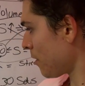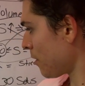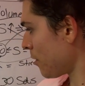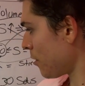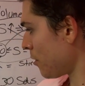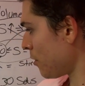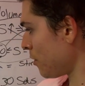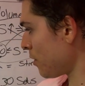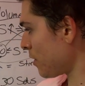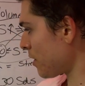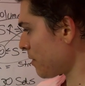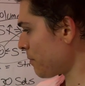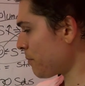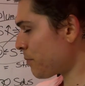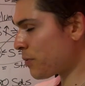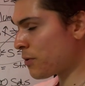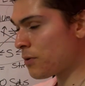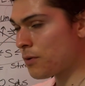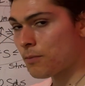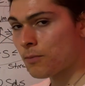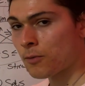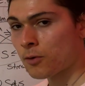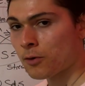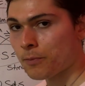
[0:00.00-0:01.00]
you can
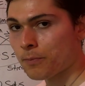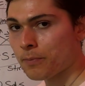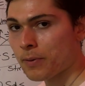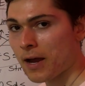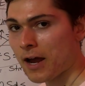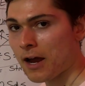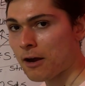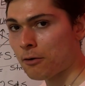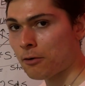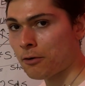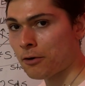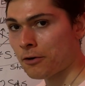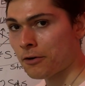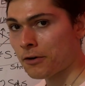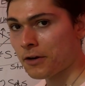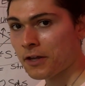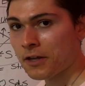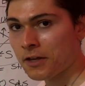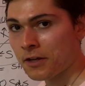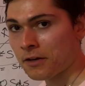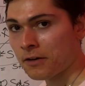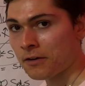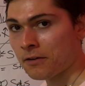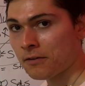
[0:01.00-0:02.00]
put more power
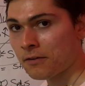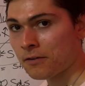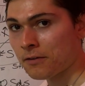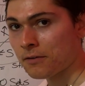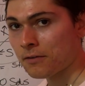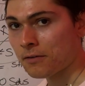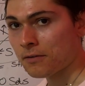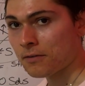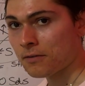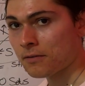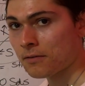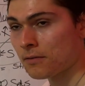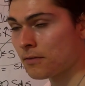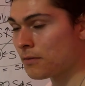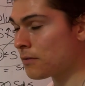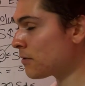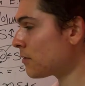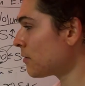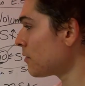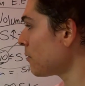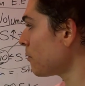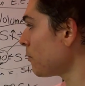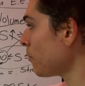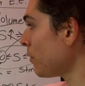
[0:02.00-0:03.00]
in
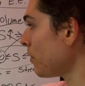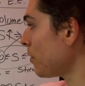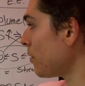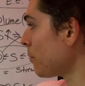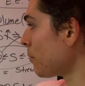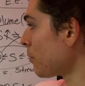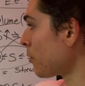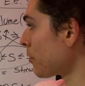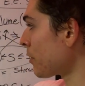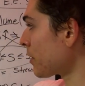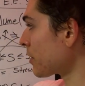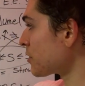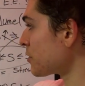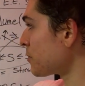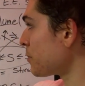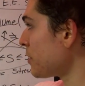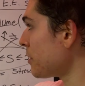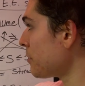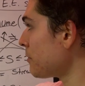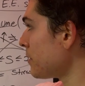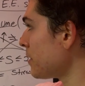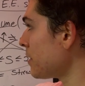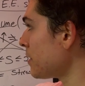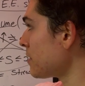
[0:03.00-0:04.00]
with the more
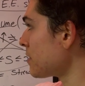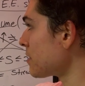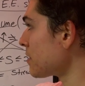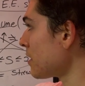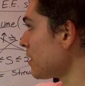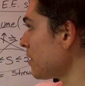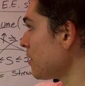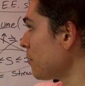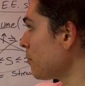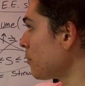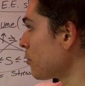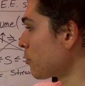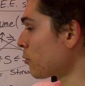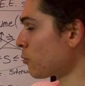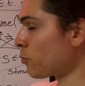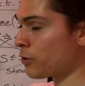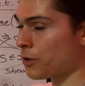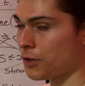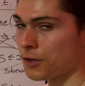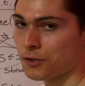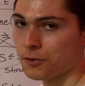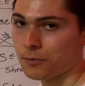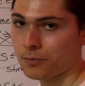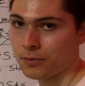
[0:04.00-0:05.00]
experience and the more
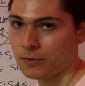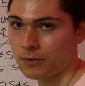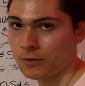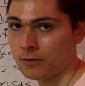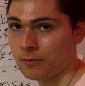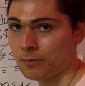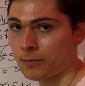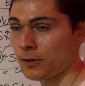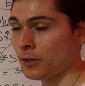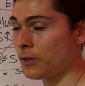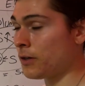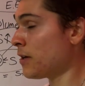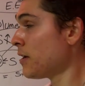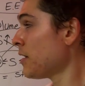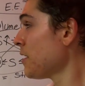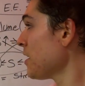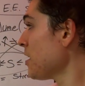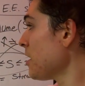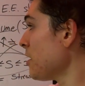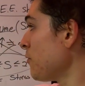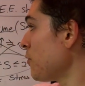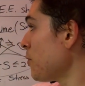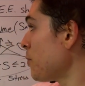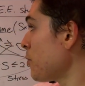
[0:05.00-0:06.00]
work you put. But
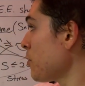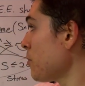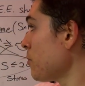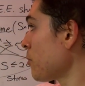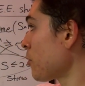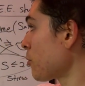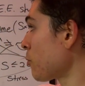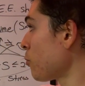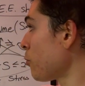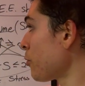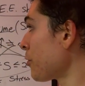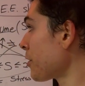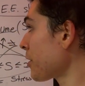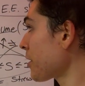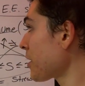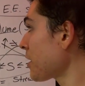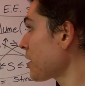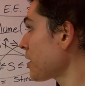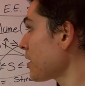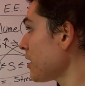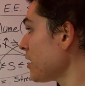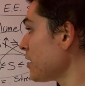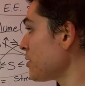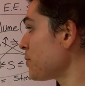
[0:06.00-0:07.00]
if you put more work,
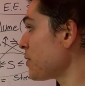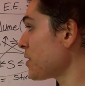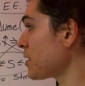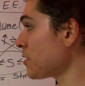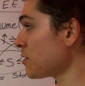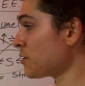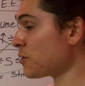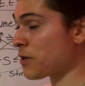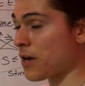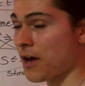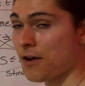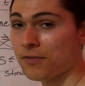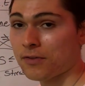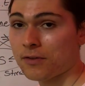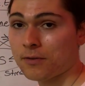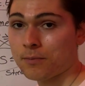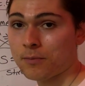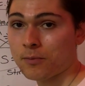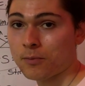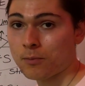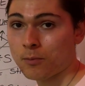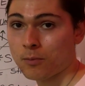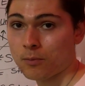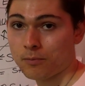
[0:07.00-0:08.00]
it's because you have
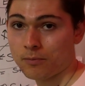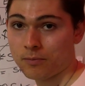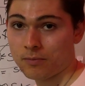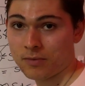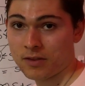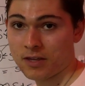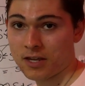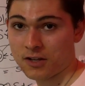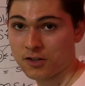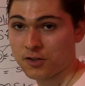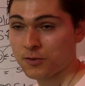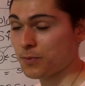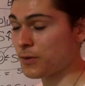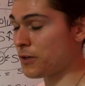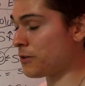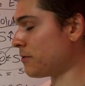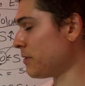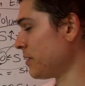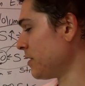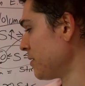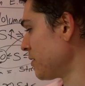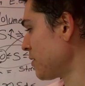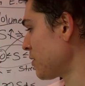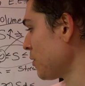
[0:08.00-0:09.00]
the
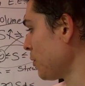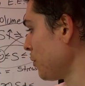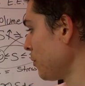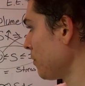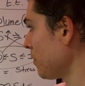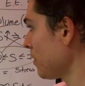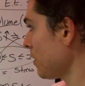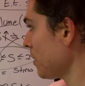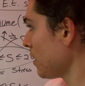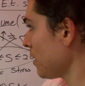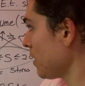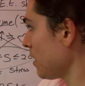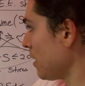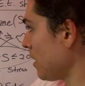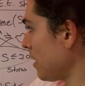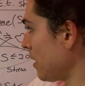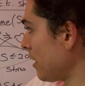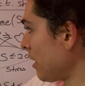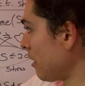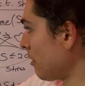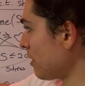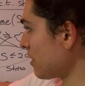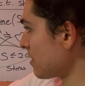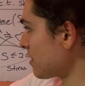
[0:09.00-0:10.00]
experience. So
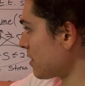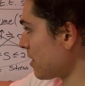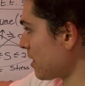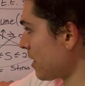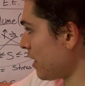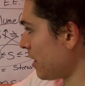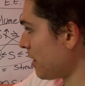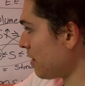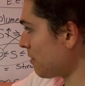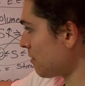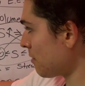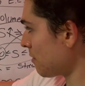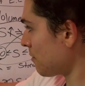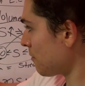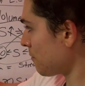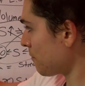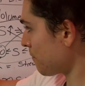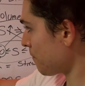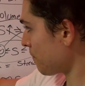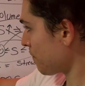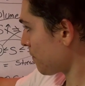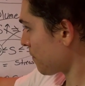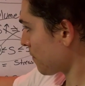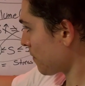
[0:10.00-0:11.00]
now let's say
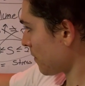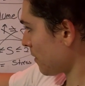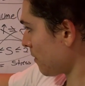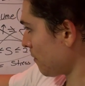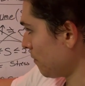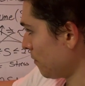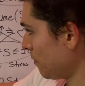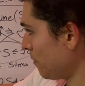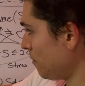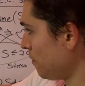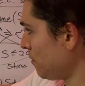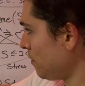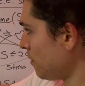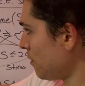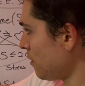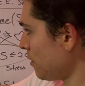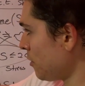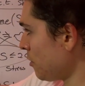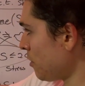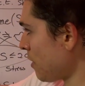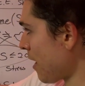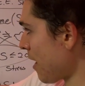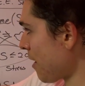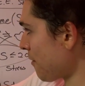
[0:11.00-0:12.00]

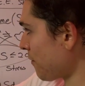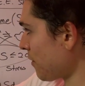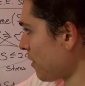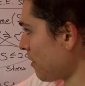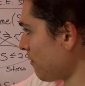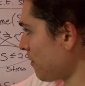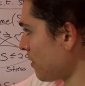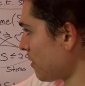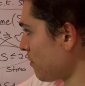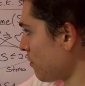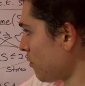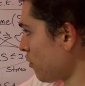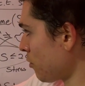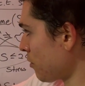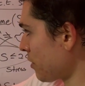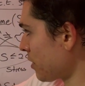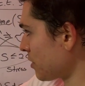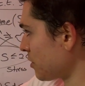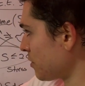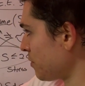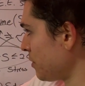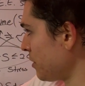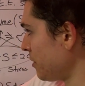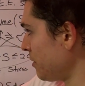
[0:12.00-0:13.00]
you have even more
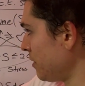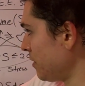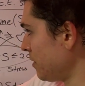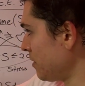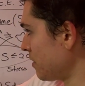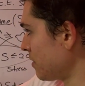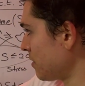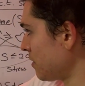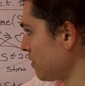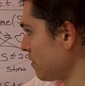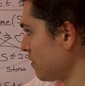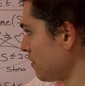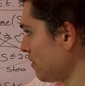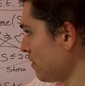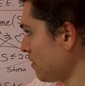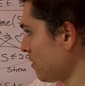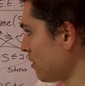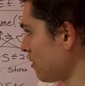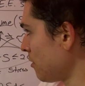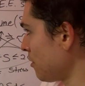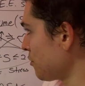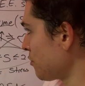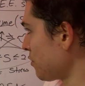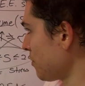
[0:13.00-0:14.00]
experience,
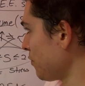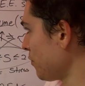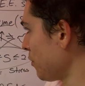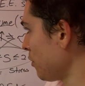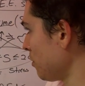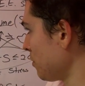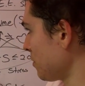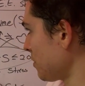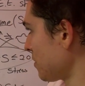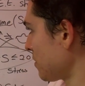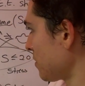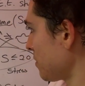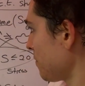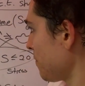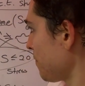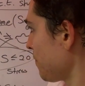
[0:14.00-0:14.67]
100 volts,